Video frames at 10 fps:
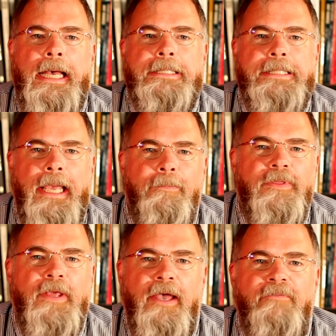
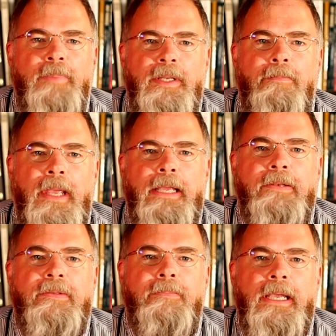Attempts have been
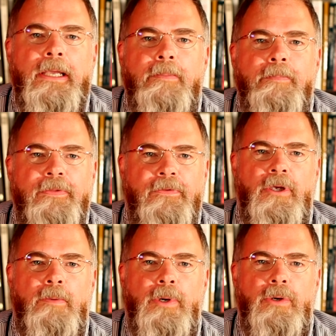made to make
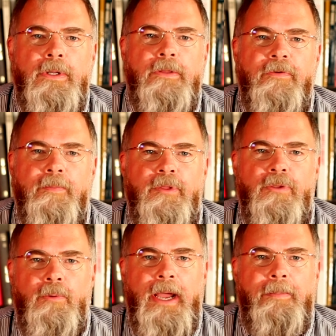combustor components from
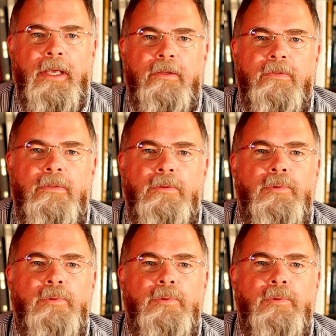ceramics,